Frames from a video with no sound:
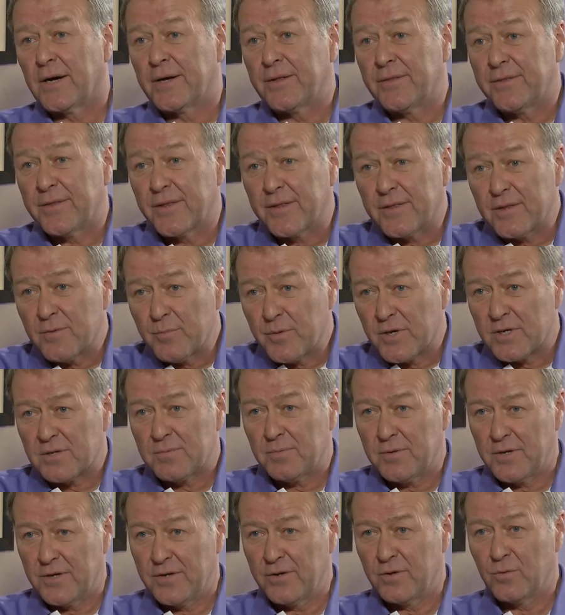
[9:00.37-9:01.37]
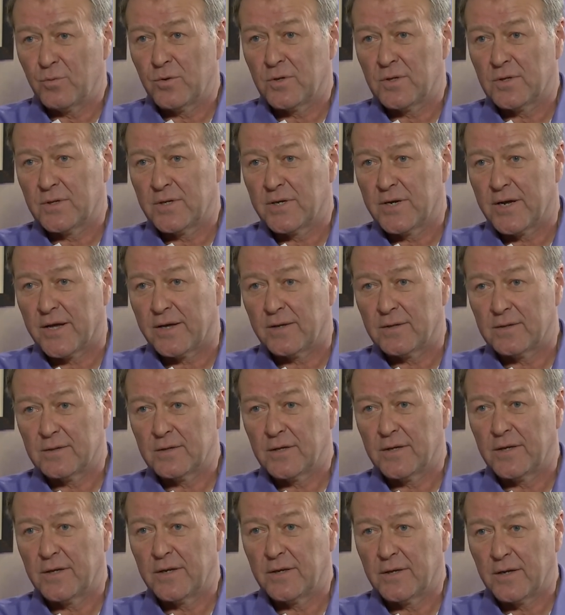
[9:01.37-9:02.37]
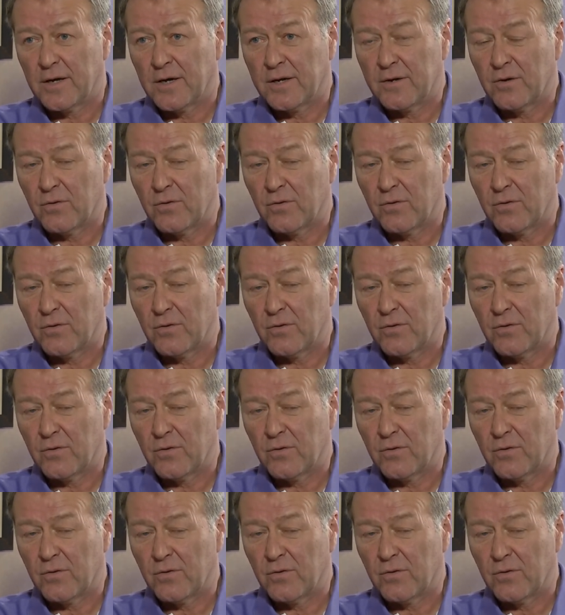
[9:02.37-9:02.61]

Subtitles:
I think, the best player in the world today. I